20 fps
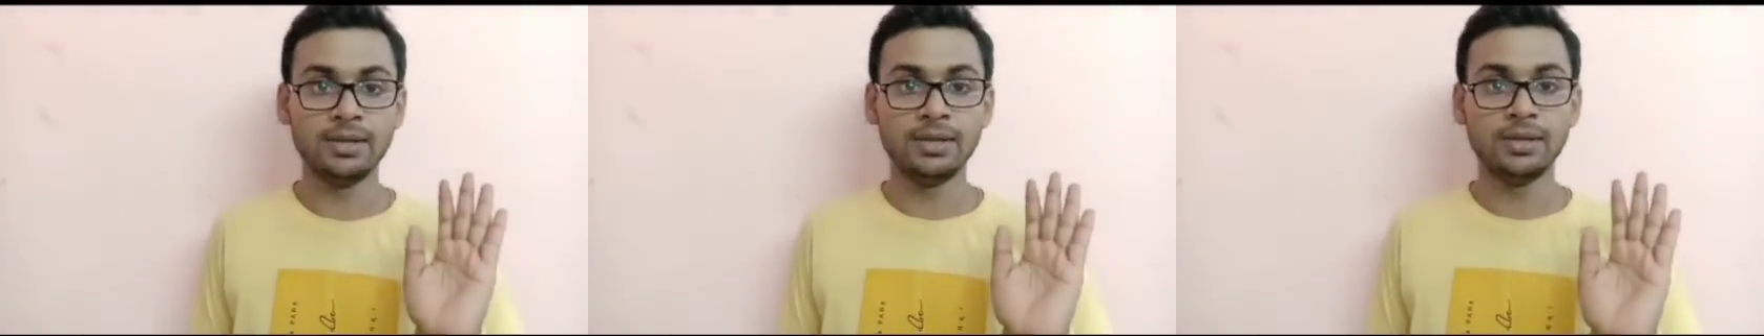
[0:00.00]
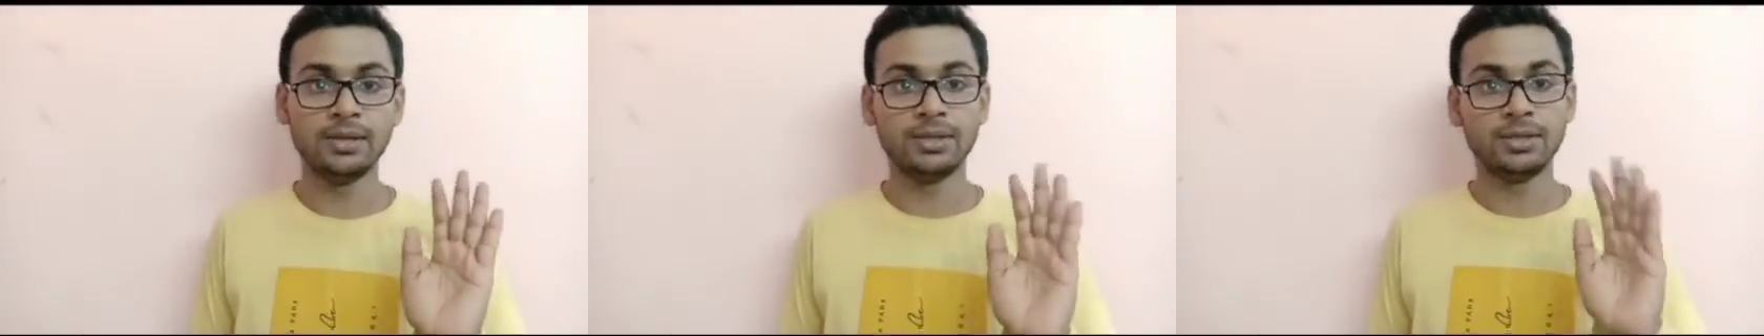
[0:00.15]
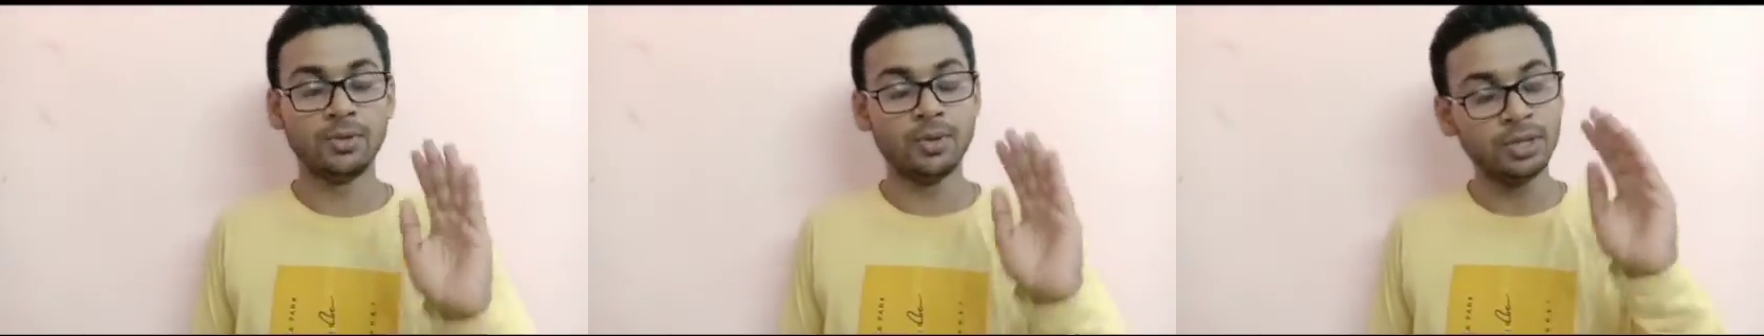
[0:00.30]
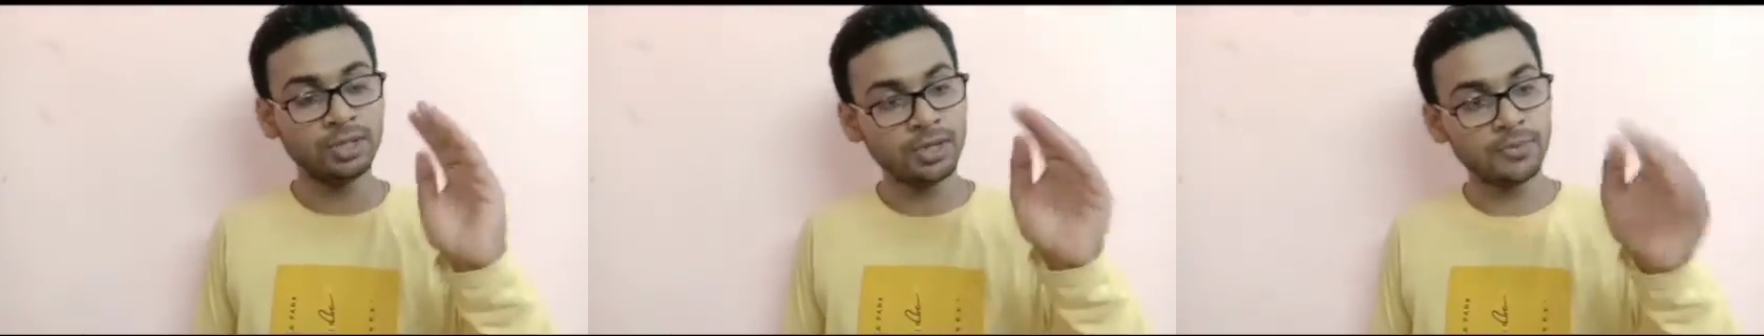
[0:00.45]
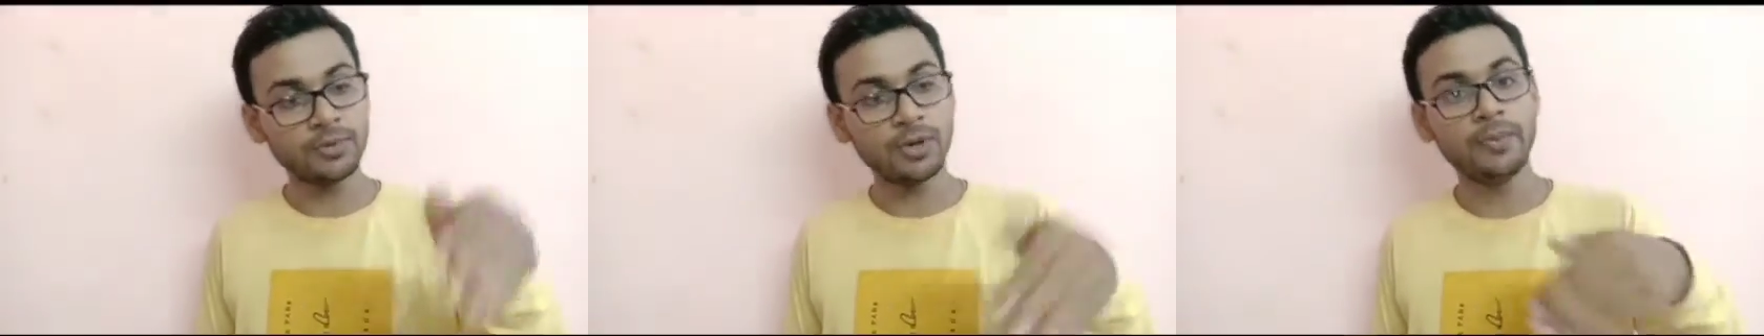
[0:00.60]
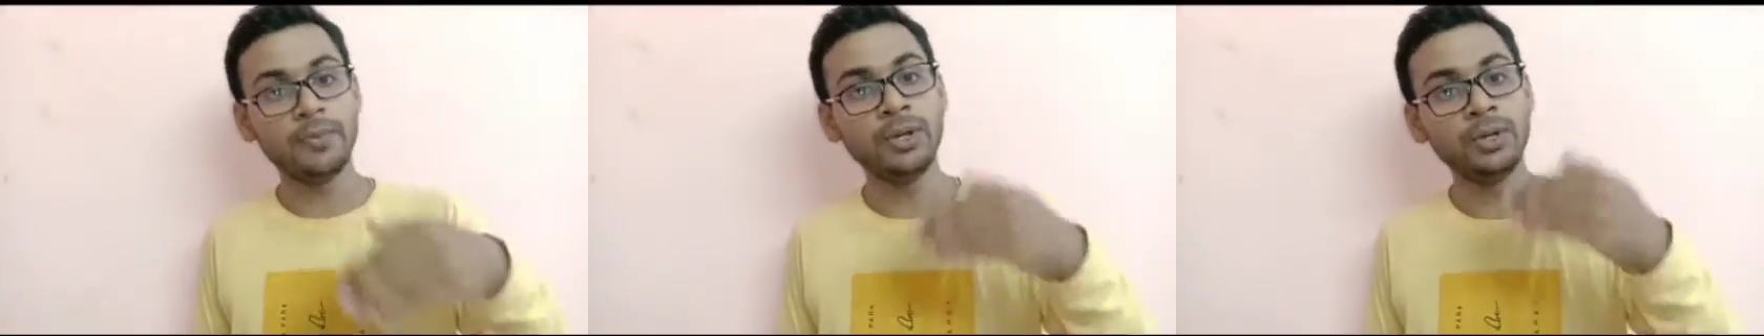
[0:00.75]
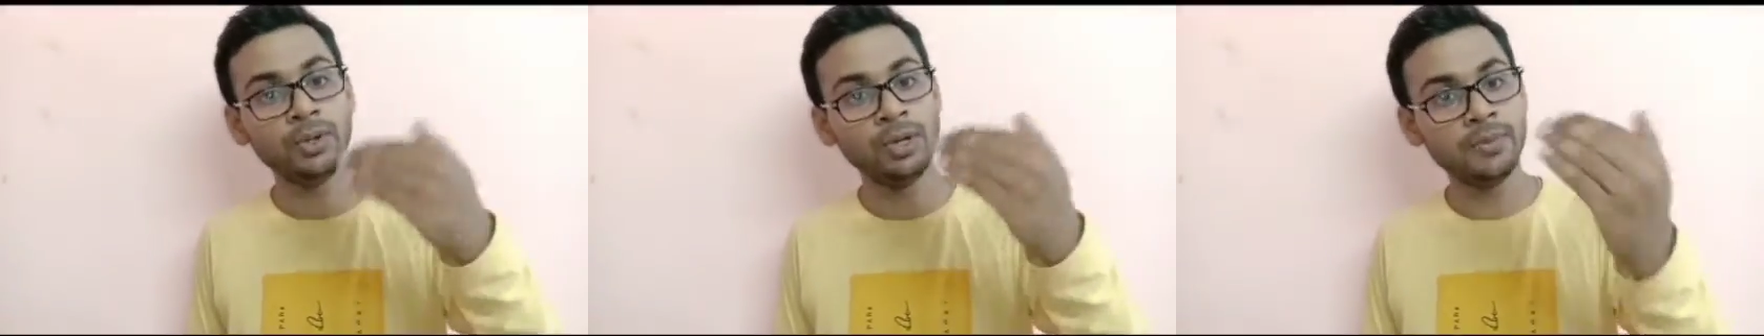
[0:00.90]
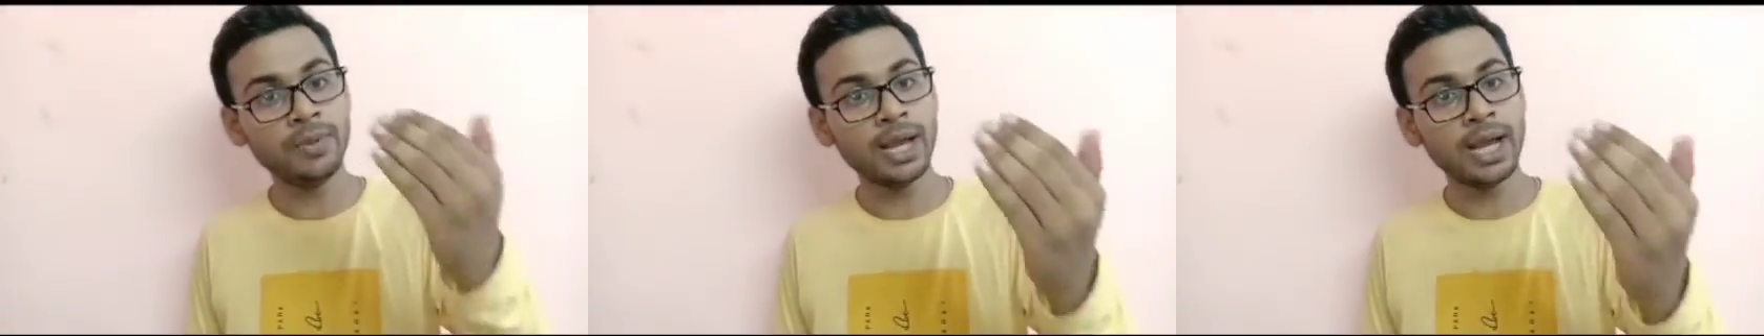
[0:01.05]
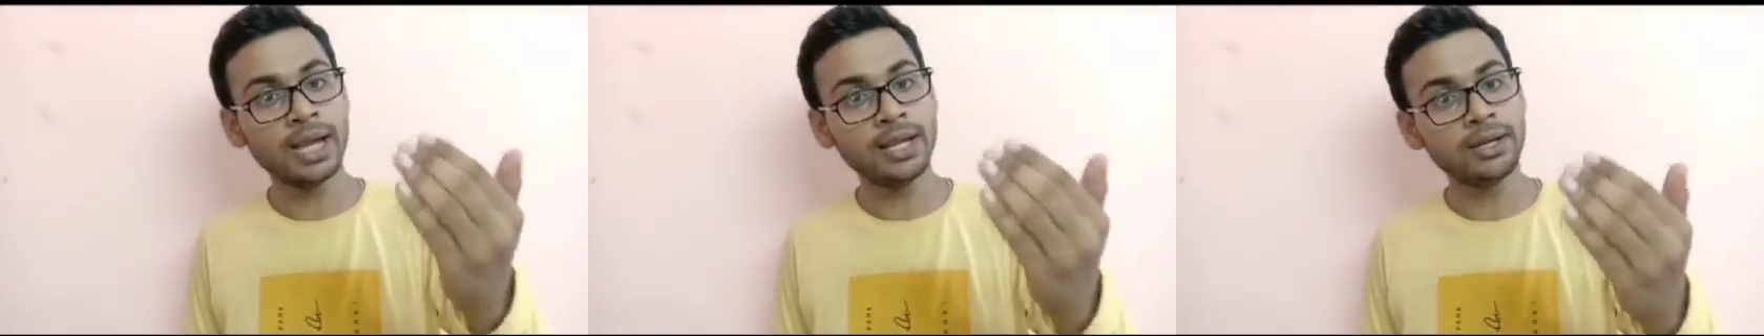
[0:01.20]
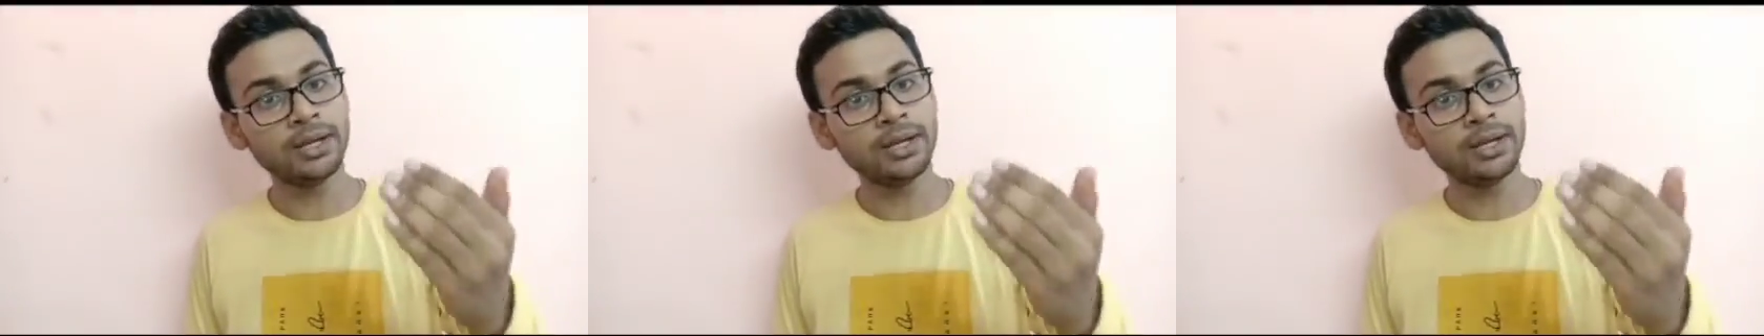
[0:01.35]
When the profit will be higher,